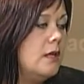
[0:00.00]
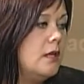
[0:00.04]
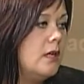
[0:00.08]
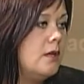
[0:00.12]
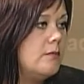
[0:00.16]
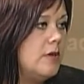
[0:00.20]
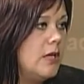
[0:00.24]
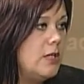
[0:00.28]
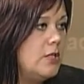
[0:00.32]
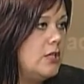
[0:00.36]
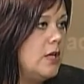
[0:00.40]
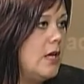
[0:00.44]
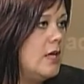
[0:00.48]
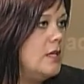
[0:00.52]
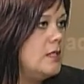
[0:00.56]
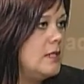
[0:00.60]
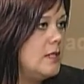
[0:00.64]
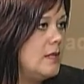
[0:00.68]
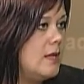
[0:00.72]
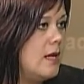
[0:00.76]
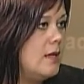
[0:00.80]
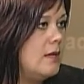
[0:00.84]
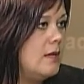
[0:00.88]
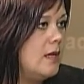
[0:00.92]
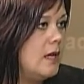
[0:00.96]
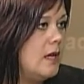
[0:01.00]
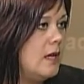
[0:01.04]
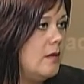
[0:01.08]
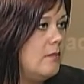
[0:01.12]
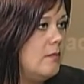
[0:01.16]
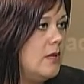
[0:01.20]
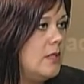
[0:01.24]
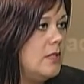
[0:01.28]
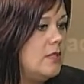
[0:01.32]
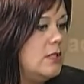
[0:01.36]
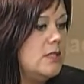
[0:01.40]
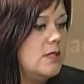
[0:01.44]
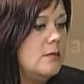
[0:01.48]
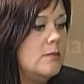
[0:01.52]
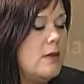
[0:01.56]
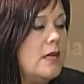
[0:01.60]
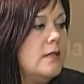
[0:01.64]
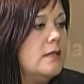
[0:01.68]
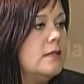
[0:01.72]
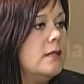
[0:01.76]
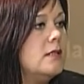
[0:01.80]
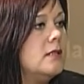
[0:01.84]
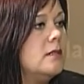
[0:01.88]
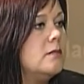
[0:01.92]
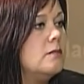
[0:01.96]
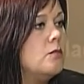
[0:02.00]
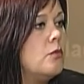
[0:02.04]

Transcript: And by changing that name, it just makes us